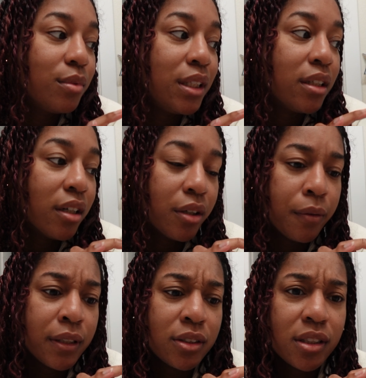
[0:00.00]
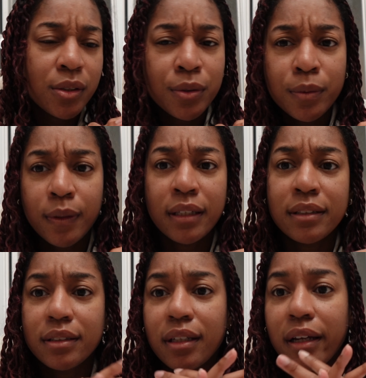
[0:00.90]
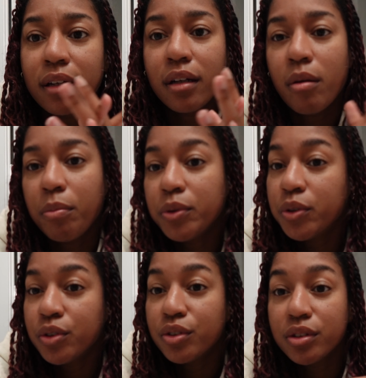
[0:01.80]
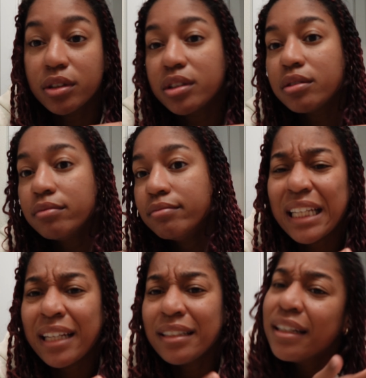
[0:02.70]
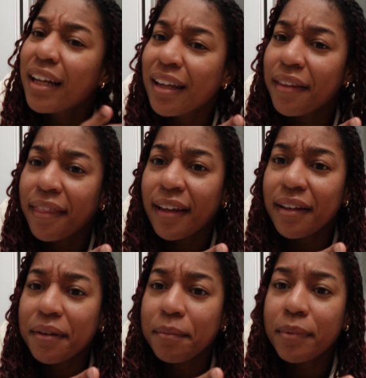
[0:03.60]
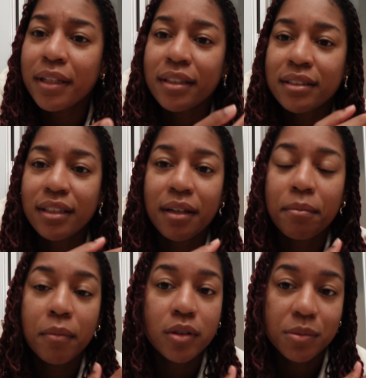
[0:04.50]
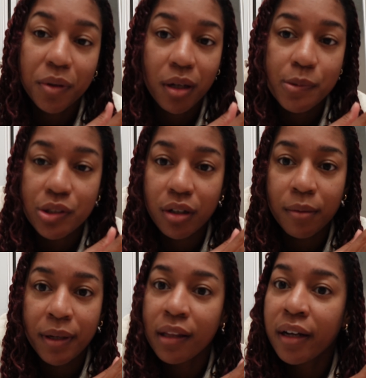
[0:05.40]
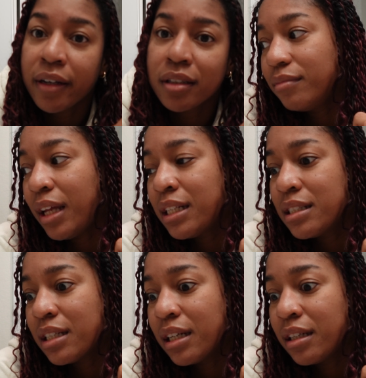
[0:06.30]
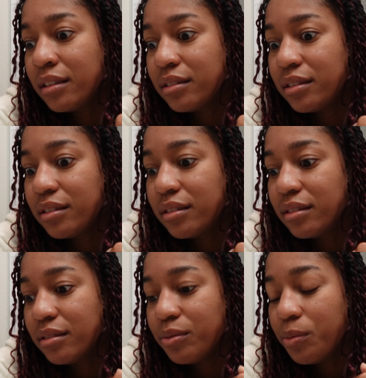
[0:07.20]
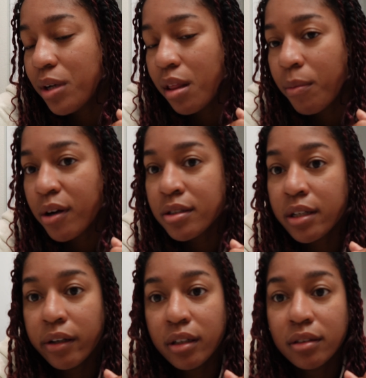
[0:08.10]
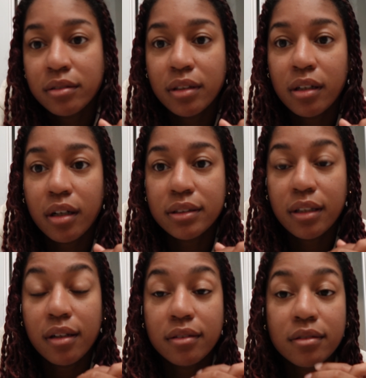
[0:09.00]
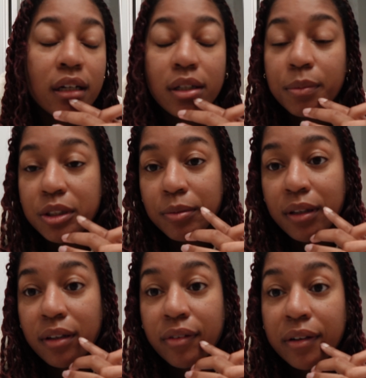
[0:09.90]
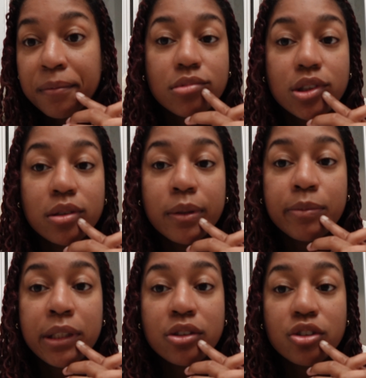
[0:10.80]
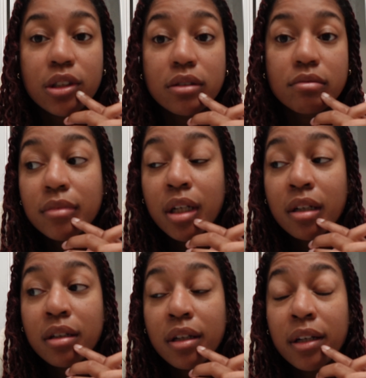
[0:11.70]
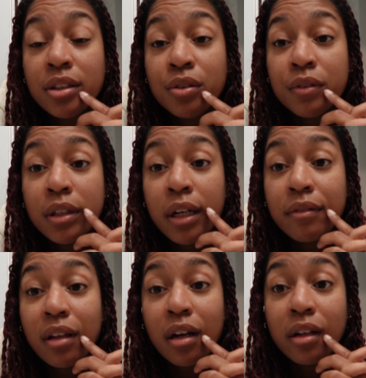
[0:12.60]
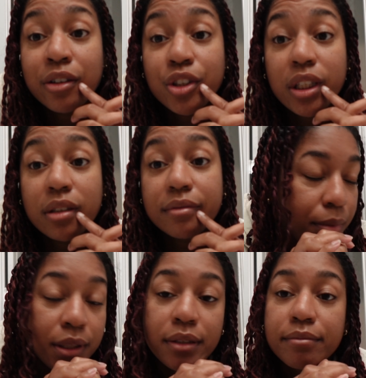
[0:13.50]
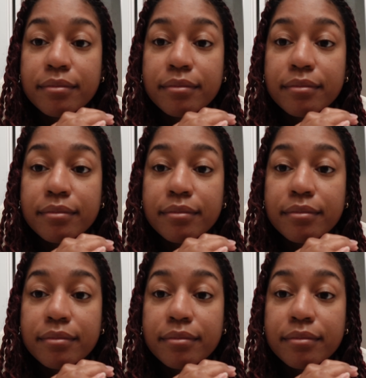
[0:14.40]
we are going to this like couples date night thing, but it's like multiple couples are going to be there and it's at one of the bars here in Austin. I don't know much about the event. It's just about to be interesting. Not gonna lie, I don't really have a lot of energy, but